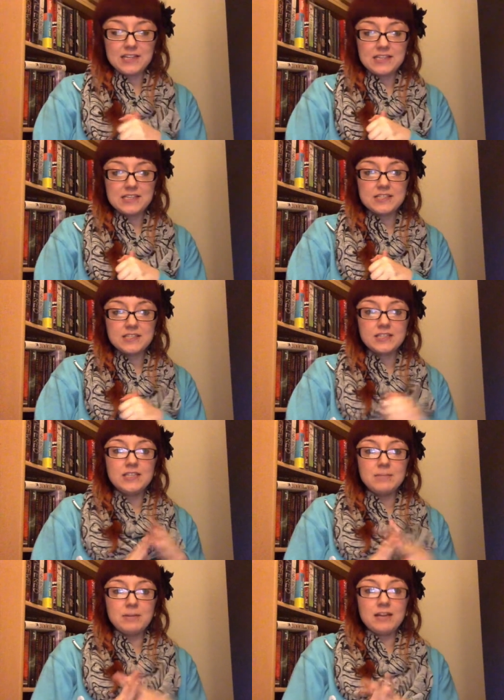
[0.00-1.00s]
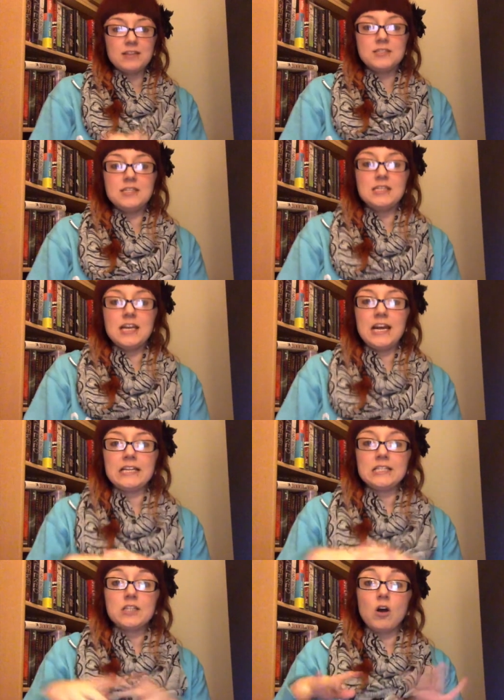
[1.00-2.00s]
is The Deep End of the Sea
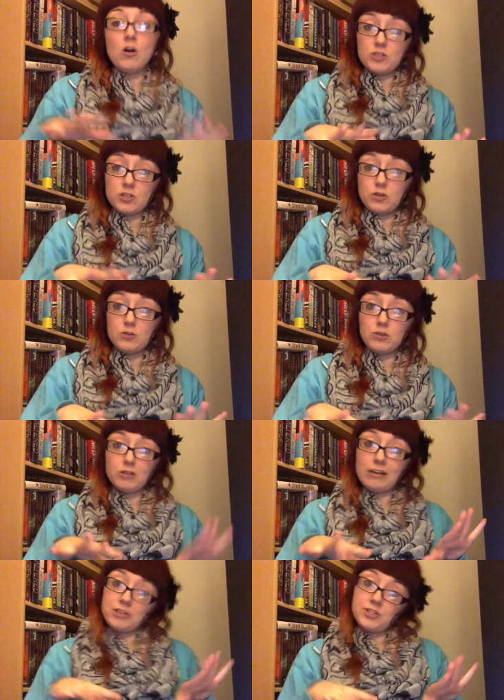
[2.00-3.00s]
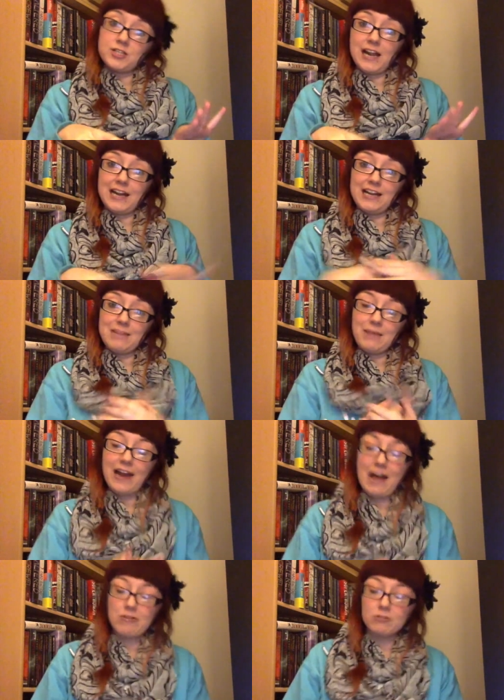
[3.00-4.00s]
and also The Collector Society by
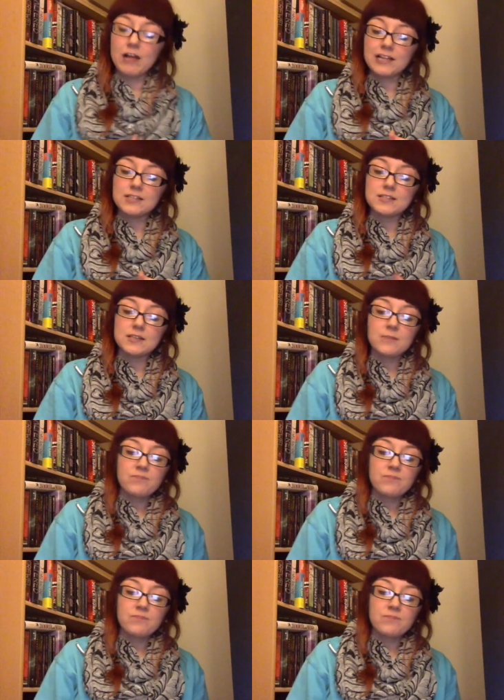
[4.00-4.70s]
Heather Lyons.